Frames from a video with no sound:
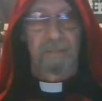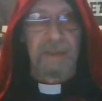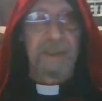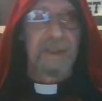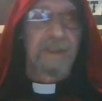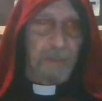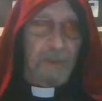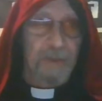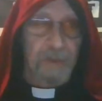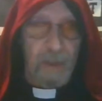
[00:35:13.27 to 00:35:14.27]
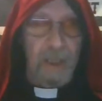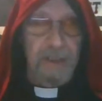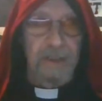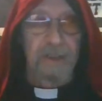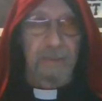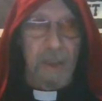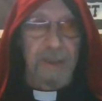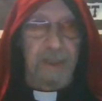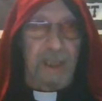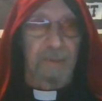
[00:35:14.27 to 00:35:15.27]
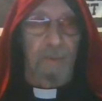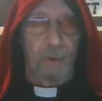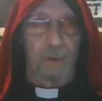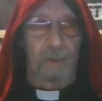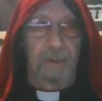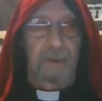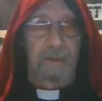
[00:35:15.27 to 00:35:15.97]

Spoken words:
meaning spiritual and in the mundane world.